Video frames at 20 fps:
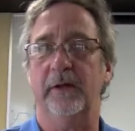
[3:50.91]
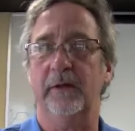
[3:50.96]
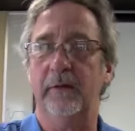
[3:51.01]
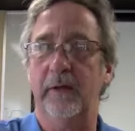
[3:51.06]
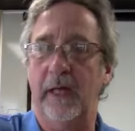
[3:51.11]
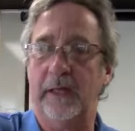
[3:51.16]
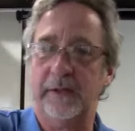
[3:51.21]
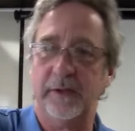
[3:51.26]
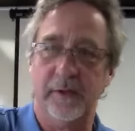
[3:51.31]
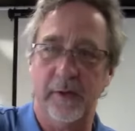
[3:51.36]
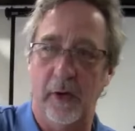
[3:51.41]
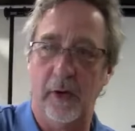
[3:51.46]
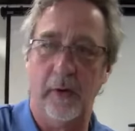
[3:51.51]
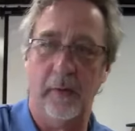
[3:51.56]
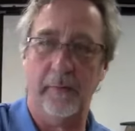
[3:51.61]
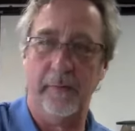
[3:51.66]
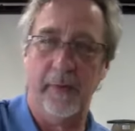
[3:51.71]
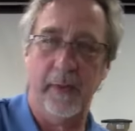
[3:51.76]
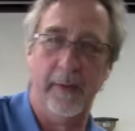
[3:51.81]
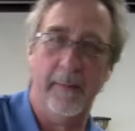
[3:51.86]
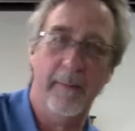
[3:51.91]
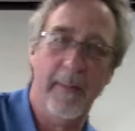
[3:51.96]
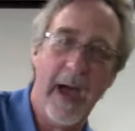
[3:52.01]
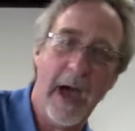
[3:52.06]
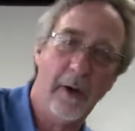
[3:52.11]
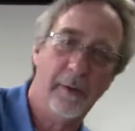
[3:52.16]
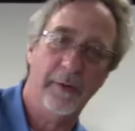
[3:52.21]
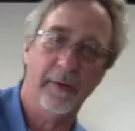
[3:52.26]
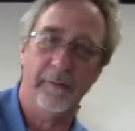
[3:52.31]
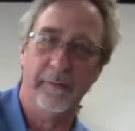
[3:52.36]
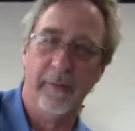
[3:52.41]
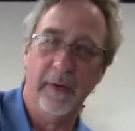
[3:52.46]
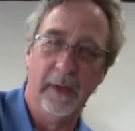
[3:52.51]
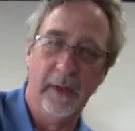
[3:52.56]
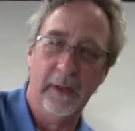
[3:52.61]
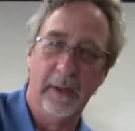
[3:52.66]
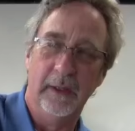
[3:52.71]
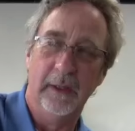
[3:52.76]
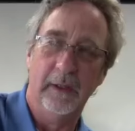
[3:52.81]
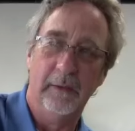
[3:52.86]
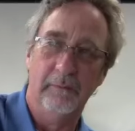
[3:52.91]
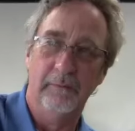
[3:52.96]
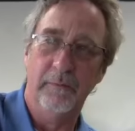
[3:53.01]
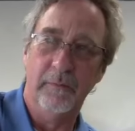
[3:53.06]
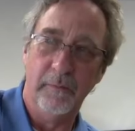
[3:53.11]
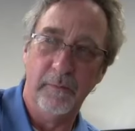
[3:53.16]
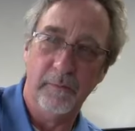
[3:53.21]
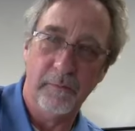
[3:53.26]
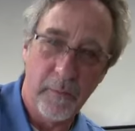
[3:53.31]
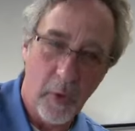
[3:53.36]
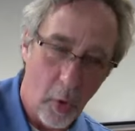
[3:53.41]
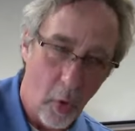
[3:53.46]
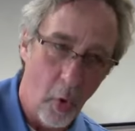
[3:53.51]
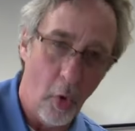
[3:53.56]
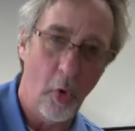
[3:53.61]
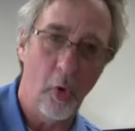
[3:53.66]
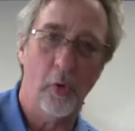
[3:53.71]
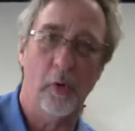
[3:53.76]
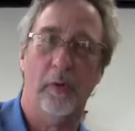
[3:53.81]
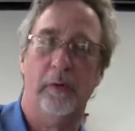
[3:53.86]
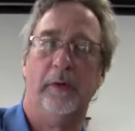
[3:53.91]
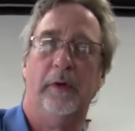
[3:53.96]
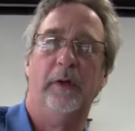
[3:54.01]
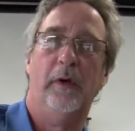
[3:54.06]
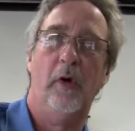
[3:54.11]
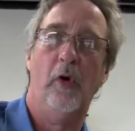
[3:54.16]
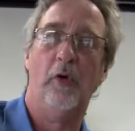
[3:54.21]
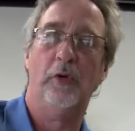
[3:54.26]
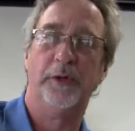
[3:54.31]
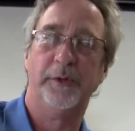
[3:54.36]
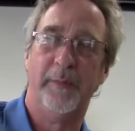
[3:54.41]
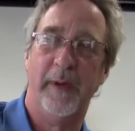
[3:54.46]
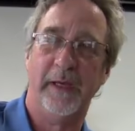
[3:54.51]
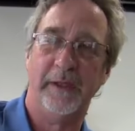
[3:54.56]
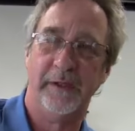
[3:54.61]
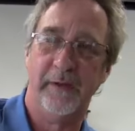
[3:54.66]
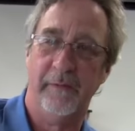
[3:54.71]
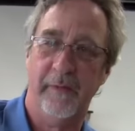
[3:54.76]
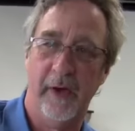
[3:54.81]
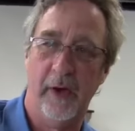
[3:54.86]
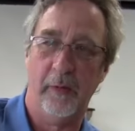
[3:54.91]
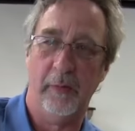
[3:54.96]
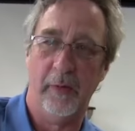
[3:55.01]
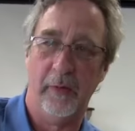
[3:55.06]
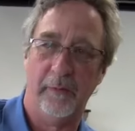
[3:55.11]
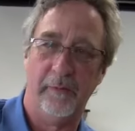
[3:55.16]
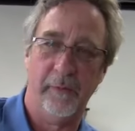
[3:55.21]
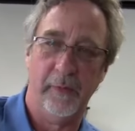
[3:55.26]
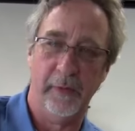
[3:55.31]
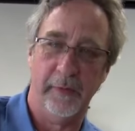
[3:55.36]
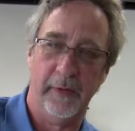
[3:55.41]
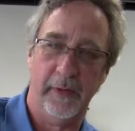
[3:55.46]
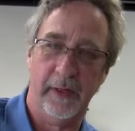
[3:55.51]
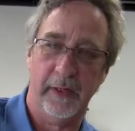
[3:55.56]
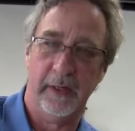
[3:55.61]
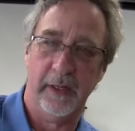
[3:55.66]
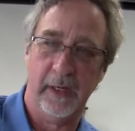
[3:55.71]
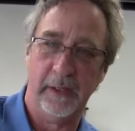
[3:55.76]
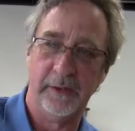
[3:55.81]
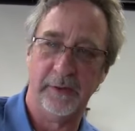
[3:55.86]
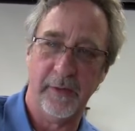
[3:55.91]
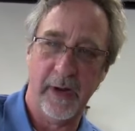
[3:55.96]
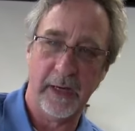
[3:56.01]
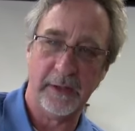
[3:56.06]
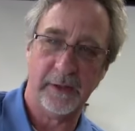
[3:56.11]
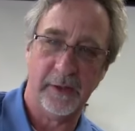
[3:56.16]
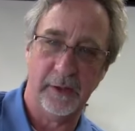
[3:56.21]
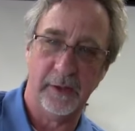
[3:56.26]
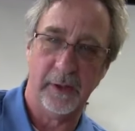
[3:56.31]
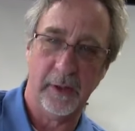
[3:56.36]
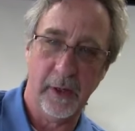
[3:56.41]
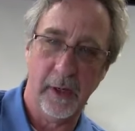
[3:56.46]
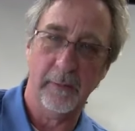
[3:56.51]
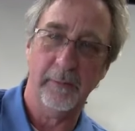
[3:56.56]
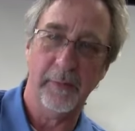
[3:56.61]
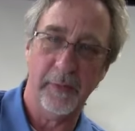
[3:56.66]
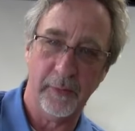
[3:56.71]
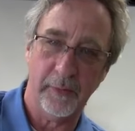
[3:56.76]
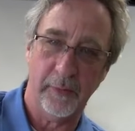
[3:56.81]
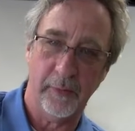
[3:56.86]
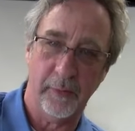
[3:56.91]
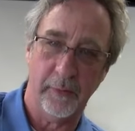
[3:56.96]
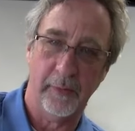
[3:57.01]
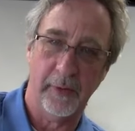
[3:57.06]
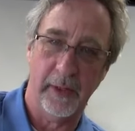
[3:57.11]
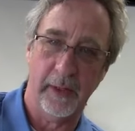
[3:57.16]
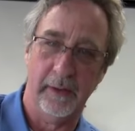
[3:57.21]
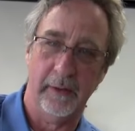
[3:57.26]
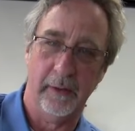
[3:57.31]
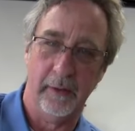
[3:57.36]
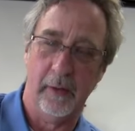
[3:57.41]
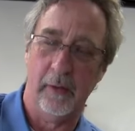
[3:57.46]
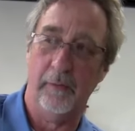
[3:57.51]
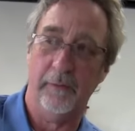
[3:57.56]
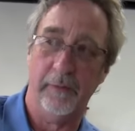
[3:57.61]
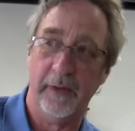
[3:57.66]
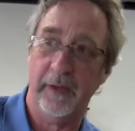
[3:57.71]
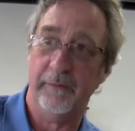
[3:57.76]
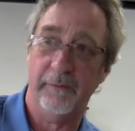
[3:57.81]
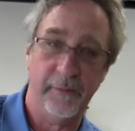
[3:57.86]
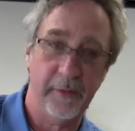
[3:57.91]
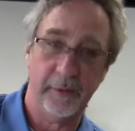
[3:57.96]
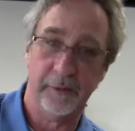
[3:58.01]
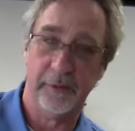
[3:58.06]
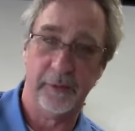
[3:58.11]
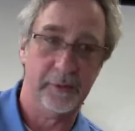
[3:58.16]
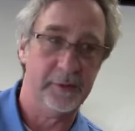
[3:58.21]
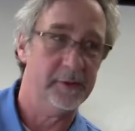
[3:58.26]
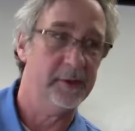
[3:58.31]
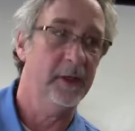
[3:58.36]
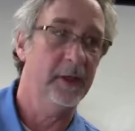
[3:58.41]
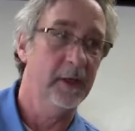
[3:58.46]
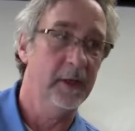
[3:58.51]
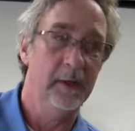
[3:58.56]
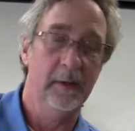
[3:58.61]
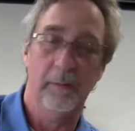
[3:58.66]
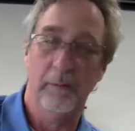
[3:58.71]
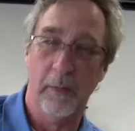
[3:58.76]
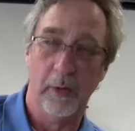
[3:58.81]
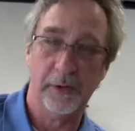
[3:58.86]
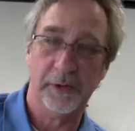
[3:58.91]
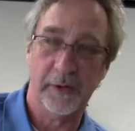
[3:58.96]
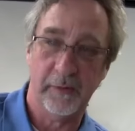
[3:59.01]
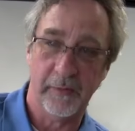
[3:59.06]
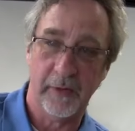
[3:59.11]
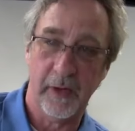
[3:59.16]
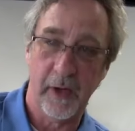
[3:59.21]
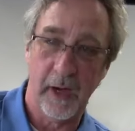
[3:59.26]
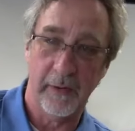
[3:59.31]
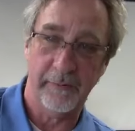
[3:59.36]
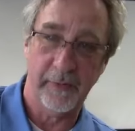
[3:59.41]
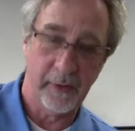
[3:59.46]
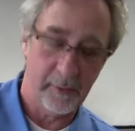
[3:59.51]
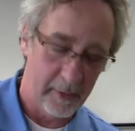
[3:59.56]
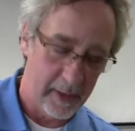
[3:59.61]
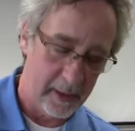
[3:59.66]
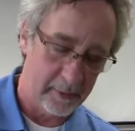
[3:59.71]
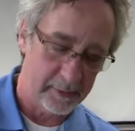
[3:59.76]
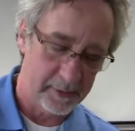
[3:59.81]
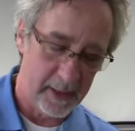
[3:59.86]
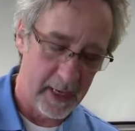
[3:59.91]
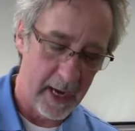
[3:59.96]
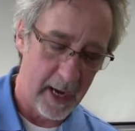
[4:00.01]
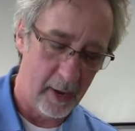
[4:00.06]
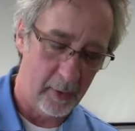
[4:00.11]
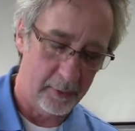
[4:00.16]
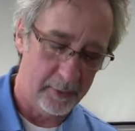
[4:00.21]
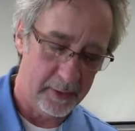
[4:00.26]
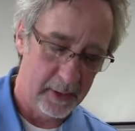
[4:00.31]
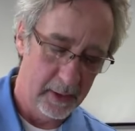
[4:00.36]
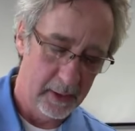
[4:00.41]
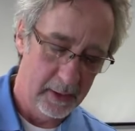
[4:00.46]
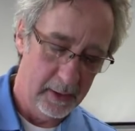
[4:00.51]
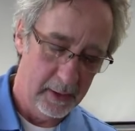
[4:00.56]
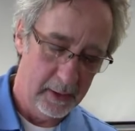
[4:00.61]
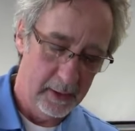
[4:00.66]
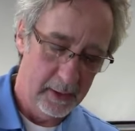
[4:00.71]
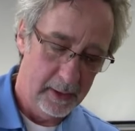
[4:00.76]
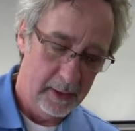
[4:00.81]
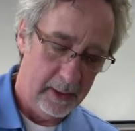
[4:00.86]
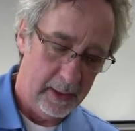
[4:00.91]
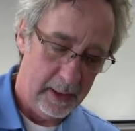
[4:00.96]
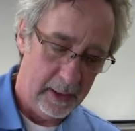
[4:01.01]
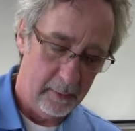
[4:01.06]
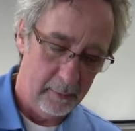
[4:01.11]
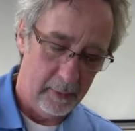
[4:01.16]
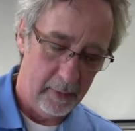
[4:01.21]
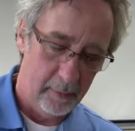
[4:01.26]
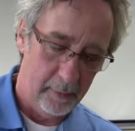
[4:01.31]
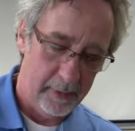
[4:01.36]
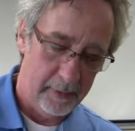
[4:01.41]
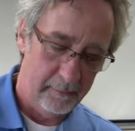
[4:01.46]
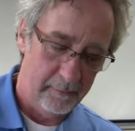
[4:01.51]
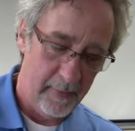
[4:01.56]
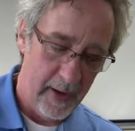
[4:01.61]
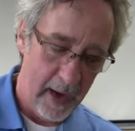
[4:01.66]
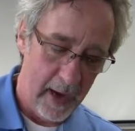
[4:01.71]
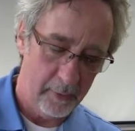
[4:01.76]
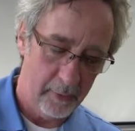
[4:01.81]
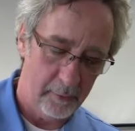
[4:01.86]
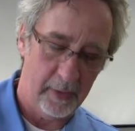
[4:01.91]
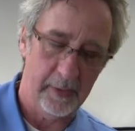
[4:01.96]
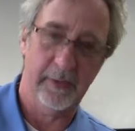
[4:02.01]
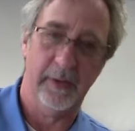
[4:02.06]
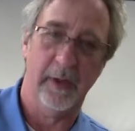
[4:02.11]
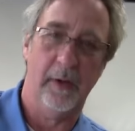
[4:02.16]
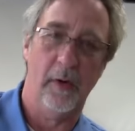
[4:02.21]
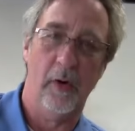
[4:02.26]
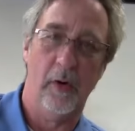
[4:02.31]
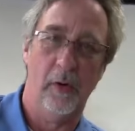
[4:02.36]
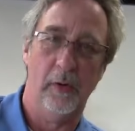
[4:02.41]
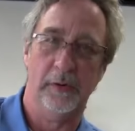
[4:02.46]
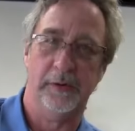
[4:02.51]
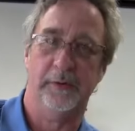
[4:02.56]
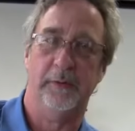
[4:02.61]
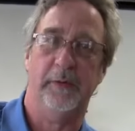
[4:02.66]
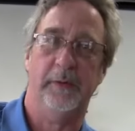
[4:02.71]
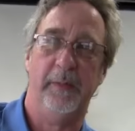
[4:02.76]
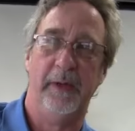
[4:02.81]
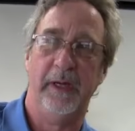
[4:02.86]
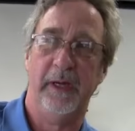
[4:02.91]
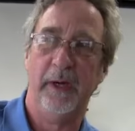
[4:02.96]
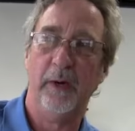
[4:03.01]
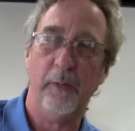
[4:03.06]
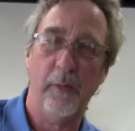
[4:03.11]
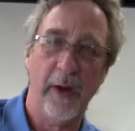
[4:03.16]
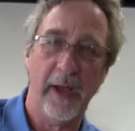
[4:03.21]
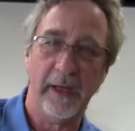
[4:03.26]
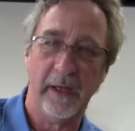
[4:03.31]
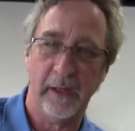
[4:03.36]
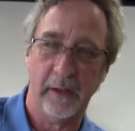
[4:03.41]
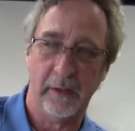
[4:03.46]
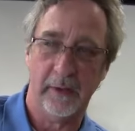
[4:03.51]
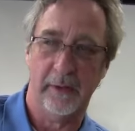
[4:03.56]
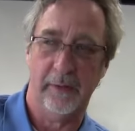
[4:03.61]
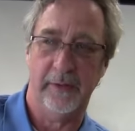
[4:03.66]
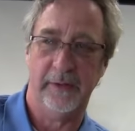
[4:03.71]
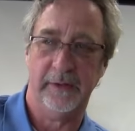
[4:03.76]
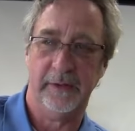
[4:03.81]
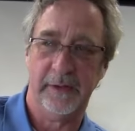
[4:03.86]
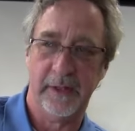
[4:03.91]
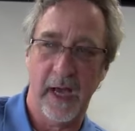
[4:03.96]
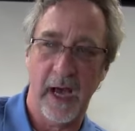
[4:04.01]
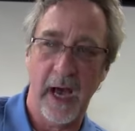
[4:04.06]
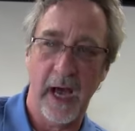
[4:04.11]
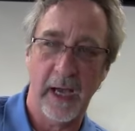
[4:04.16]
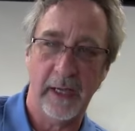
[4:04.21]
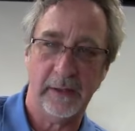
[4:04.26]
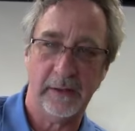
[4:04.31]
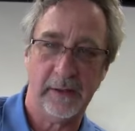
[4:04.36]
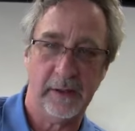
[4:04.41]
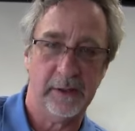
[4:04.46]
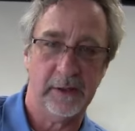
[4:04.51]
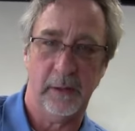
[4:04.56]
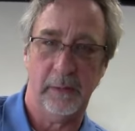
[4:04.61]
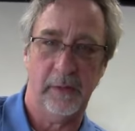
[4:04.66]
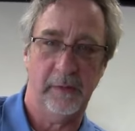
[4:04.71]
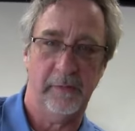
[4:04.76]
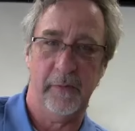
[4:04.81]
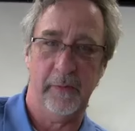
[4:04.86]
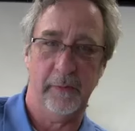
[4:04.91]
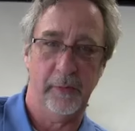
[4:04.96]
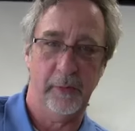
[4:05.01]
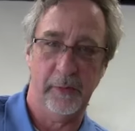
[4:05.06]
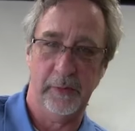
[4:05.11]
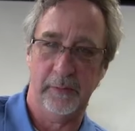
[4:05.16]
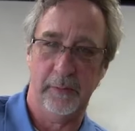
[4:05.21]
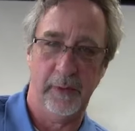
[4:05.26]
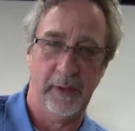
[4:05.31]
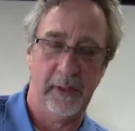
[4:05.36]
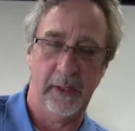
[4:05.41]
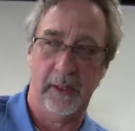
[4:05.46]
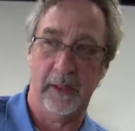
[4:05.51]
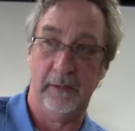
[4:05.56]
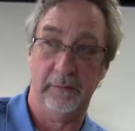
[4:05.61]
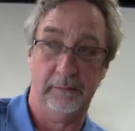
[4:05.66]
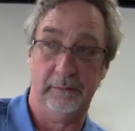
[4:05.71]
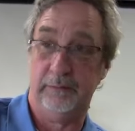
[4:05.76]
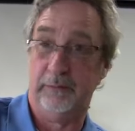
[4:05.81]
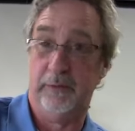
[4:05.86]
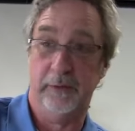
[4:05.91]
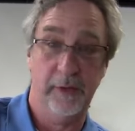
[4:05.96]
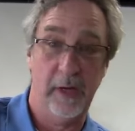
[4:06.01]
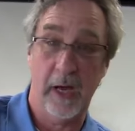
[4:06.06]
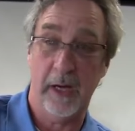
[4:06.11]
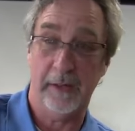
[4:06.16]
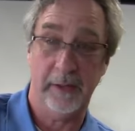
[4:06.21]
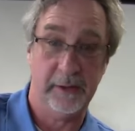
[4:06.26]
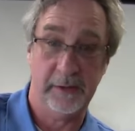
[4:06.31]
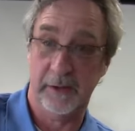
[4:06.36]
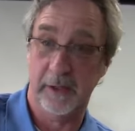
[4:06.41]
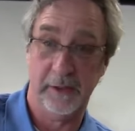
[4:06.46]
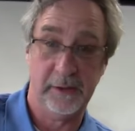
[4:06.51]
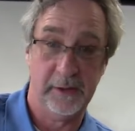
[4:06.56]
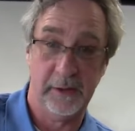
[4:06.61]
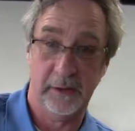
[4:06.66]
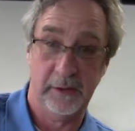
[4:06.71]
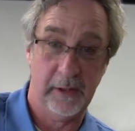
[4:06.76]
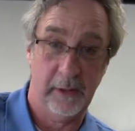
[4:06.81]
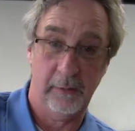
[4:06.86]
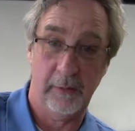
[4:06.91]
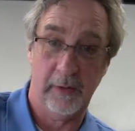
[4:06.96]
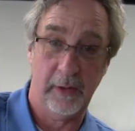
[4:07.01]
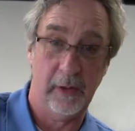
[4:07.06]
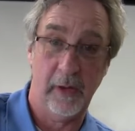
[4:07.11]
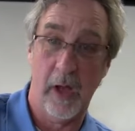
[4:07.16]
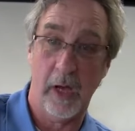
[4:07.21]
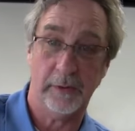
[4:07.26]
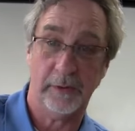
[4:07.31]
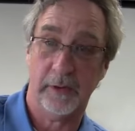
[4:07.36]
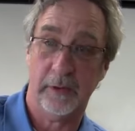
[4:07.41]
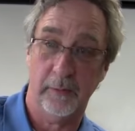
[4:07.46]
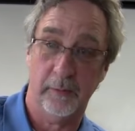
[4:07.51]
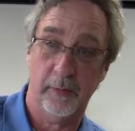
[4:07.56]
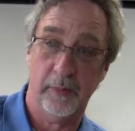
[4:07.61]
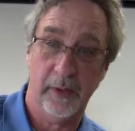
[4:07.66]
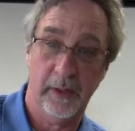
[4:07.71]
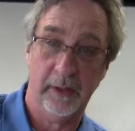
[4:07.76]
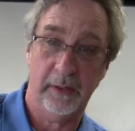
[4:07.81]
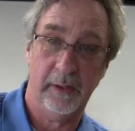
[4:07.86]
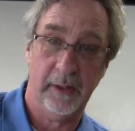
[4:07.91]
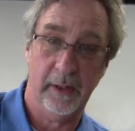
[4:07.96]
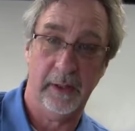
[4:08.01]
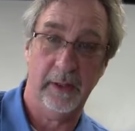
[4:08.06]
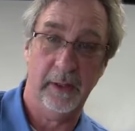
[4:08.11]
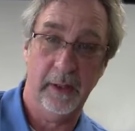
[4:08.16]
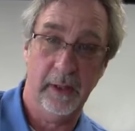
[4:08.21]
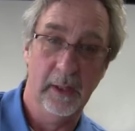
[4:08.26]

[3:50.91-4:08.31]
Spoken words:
That's the amount of whole space available for the extraction to come through. And hopefully it filters most of the coffee grounds out. And what we found was the holes would be irregular in size. Some them would be non-existent. They were clogged completely.